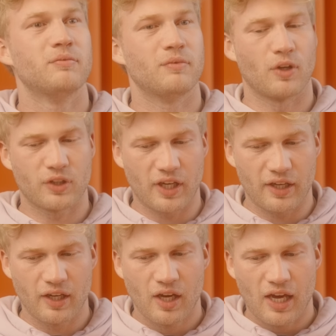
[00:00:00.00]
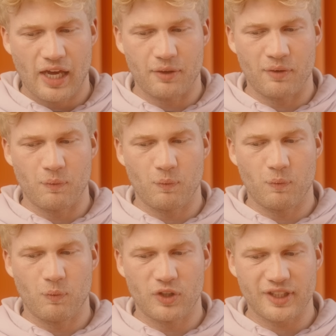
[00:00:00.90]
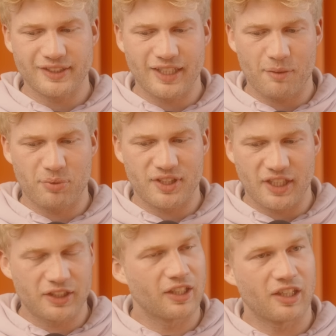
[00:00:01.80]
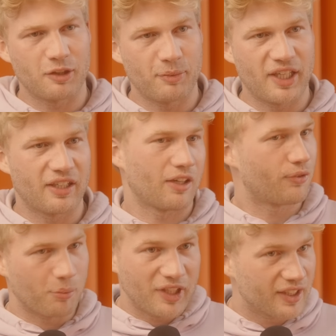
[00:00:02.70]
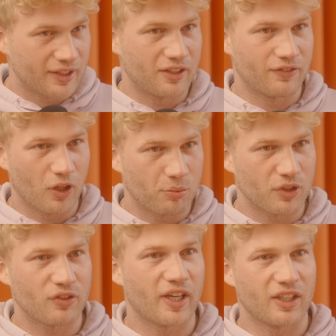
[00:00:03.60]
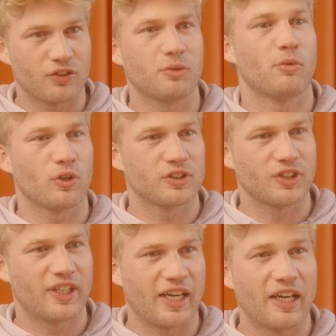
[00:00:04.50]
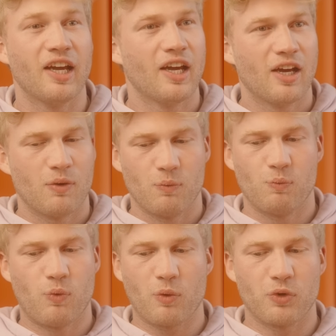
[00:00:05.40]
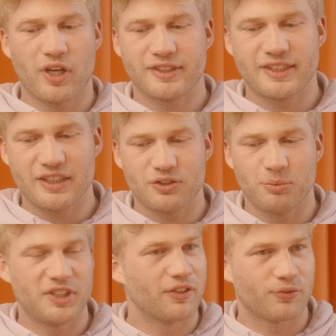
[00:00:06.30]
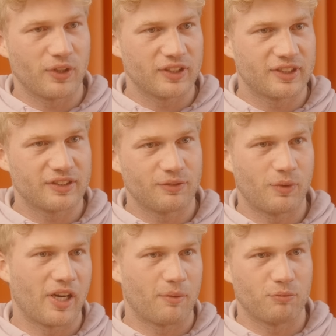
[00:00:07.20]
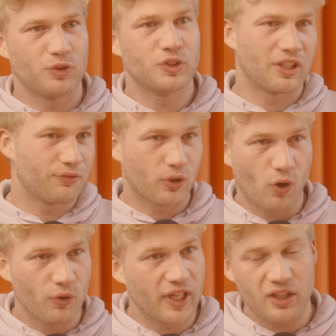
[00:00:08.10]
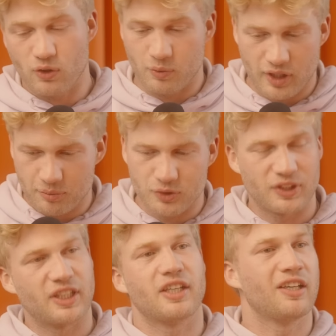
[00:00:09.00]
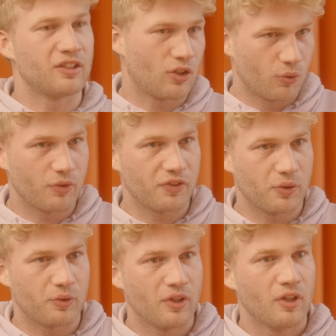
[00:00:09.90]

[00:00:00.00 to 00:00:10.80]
Okay. And what does that particularly mean? Like for me as a developer trying out the model today, what would I see be different when I'm using it for coding or when I'm using it in code review?